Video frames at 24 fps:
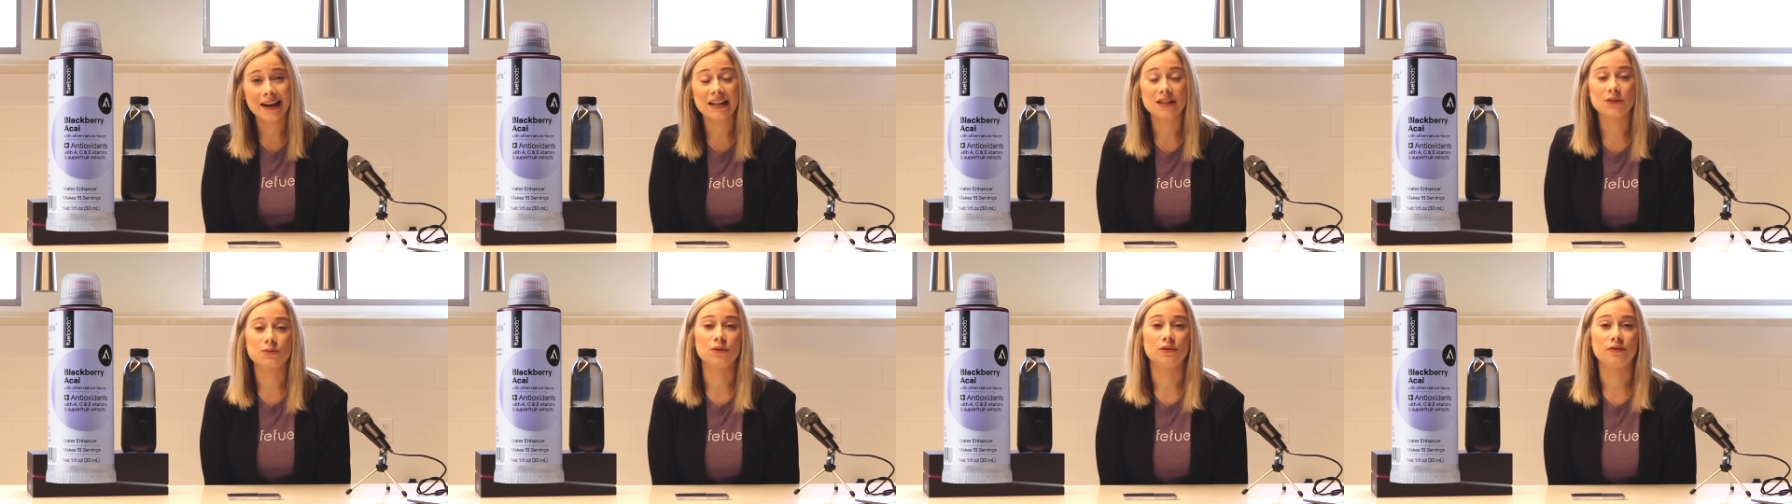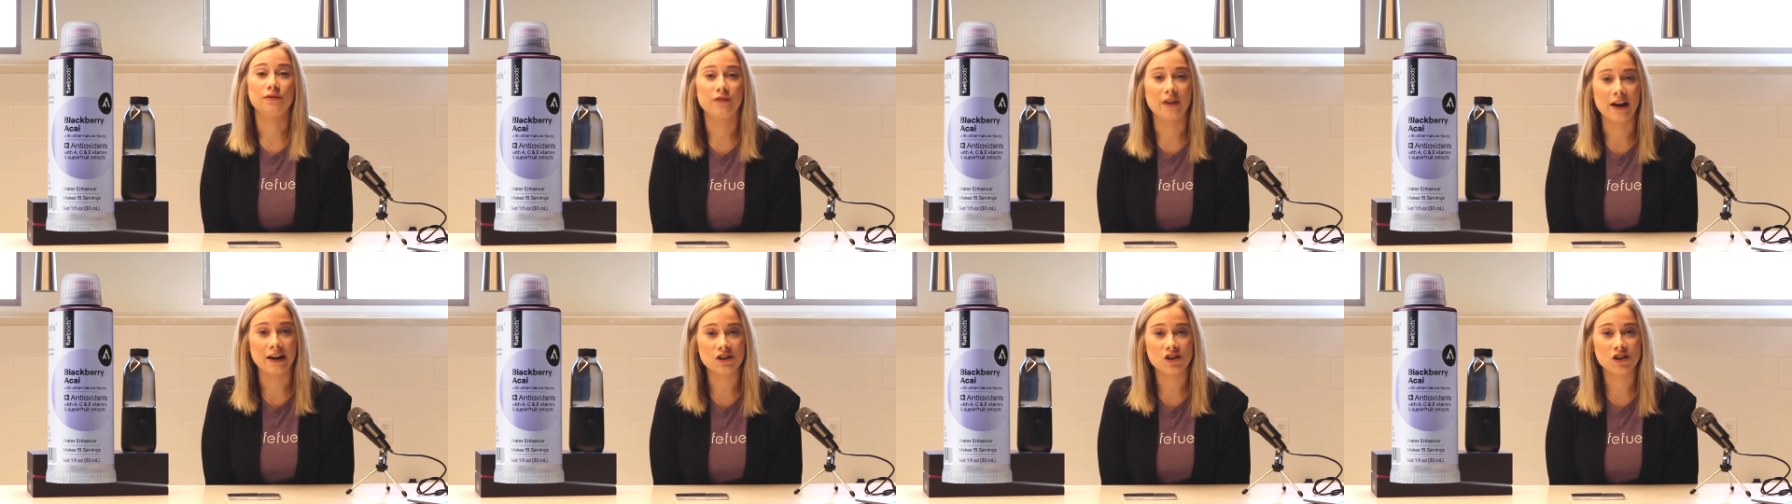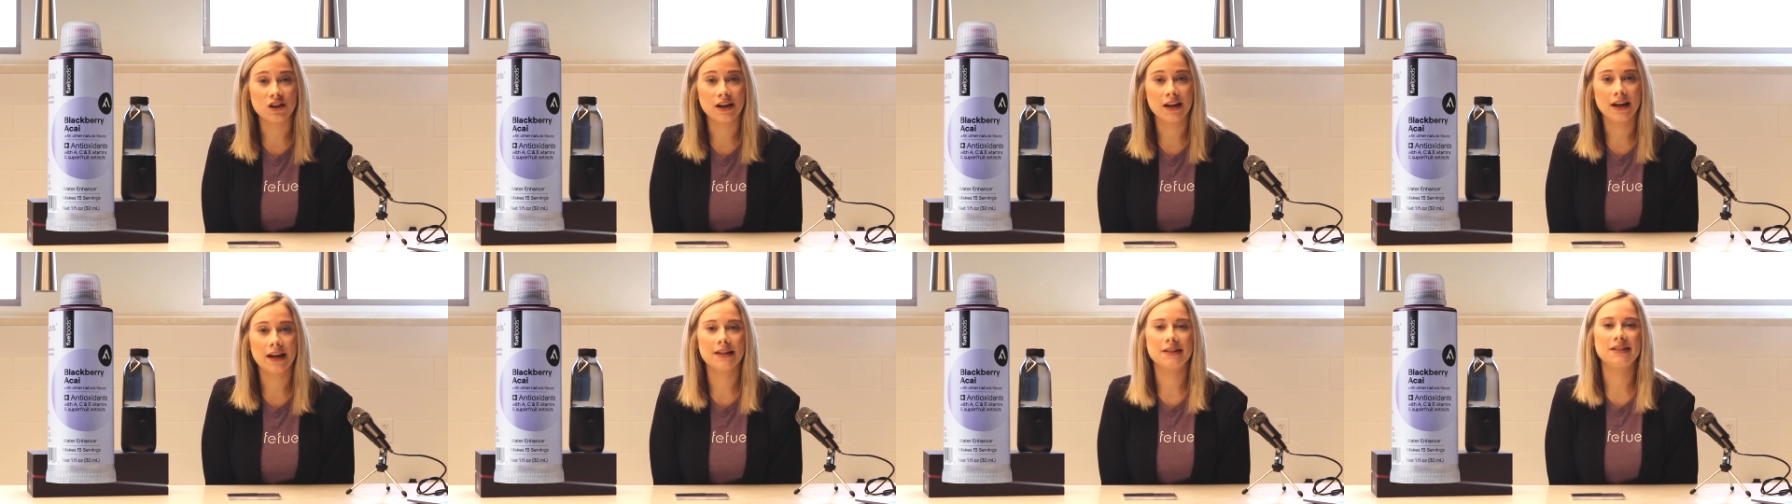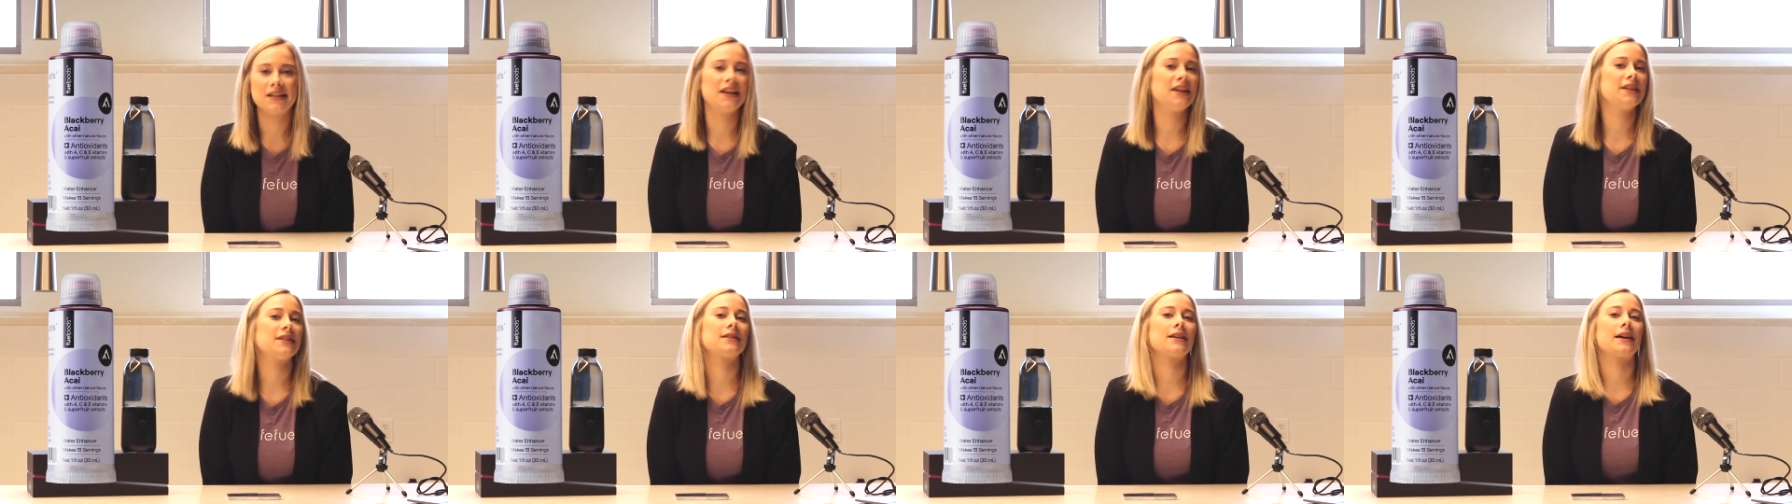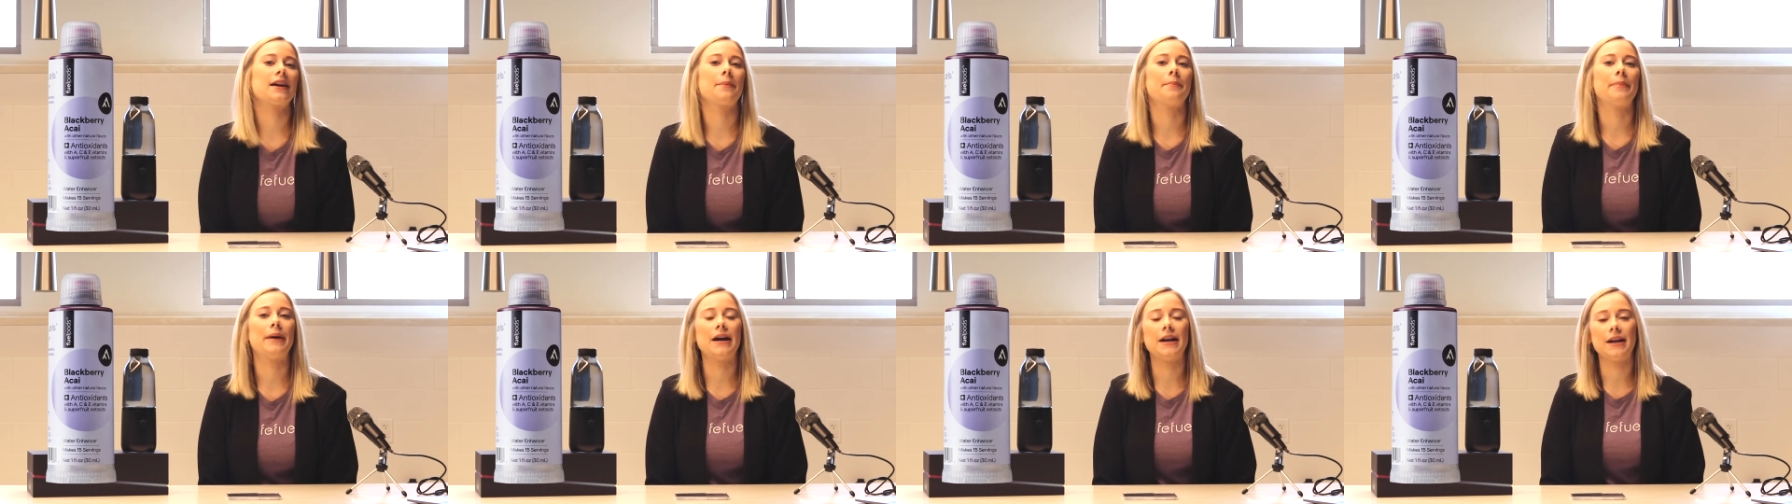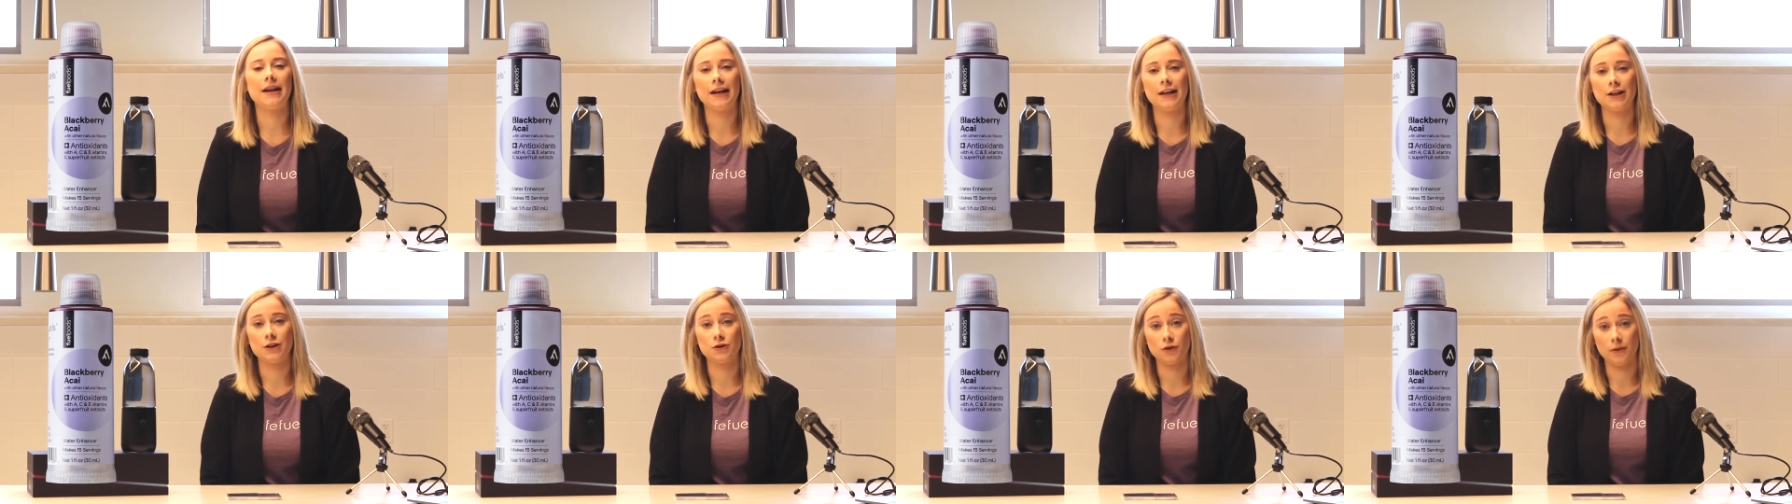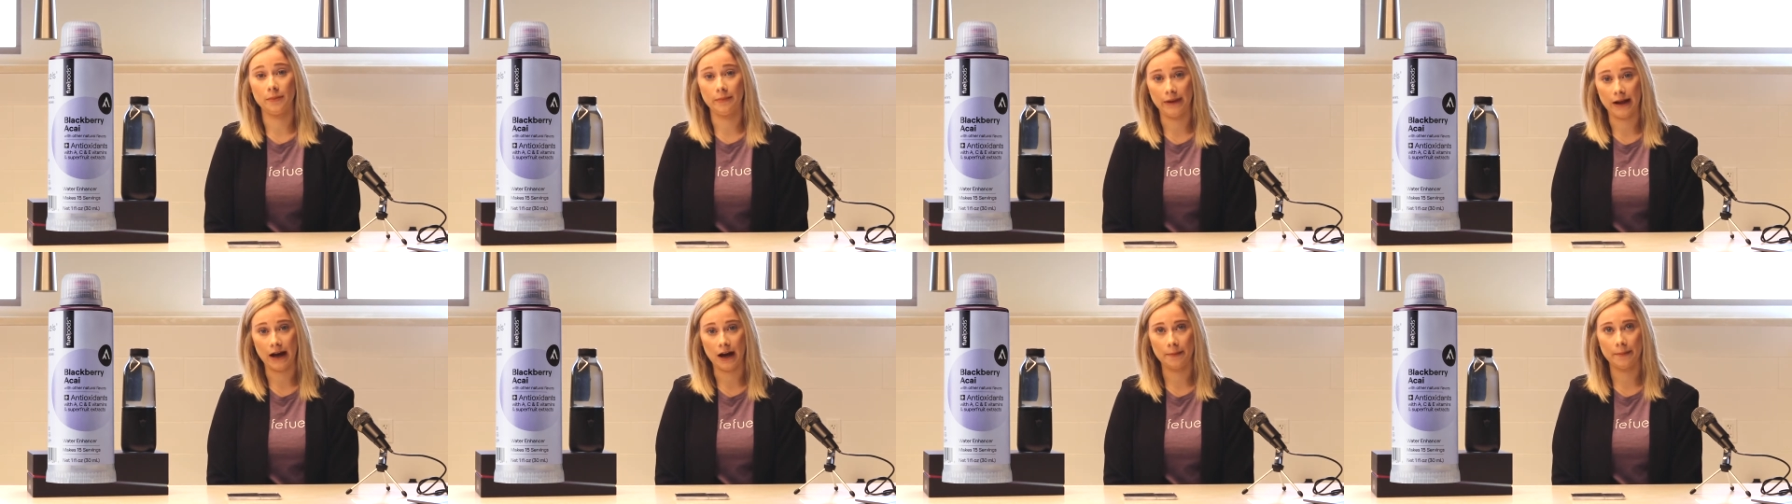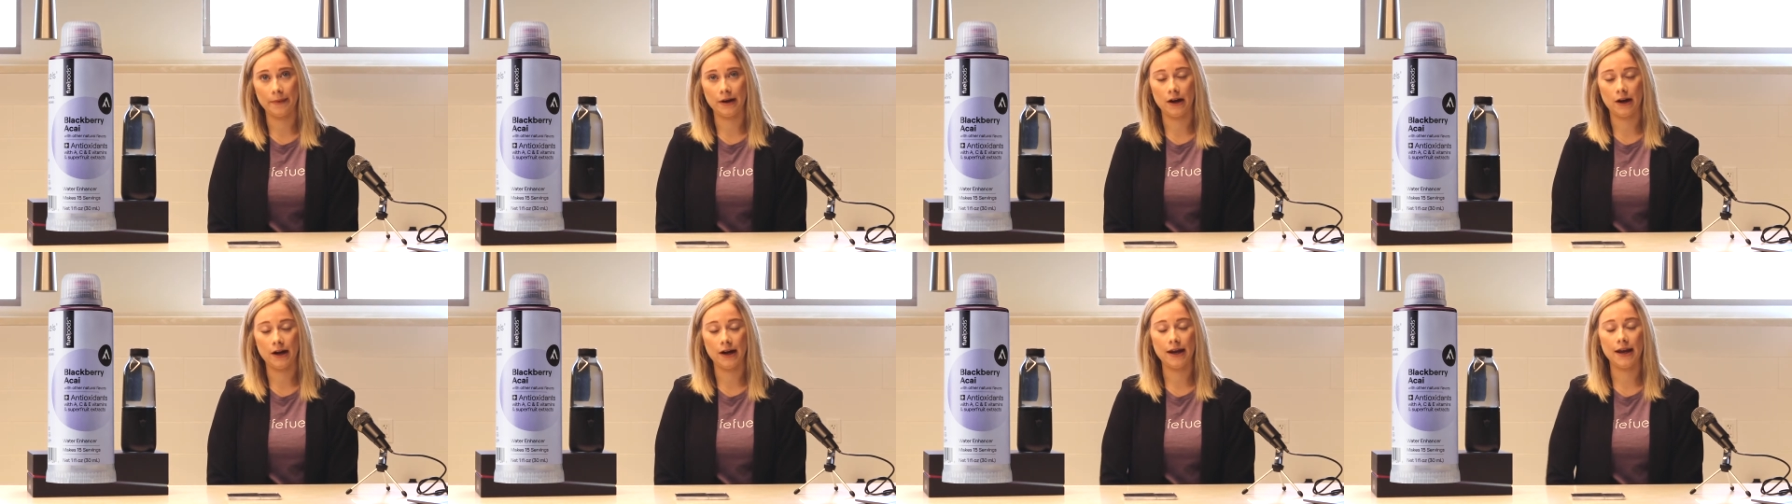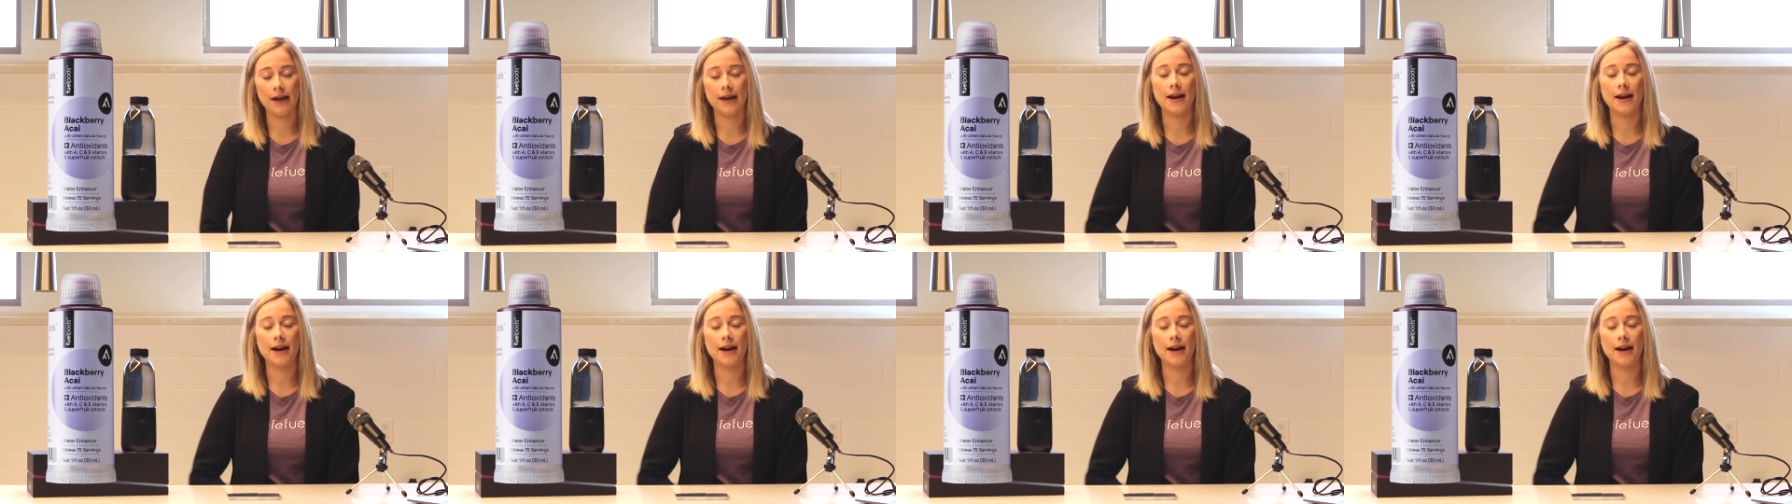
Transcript: It's refreshing. It tastes like biting into a blackberry,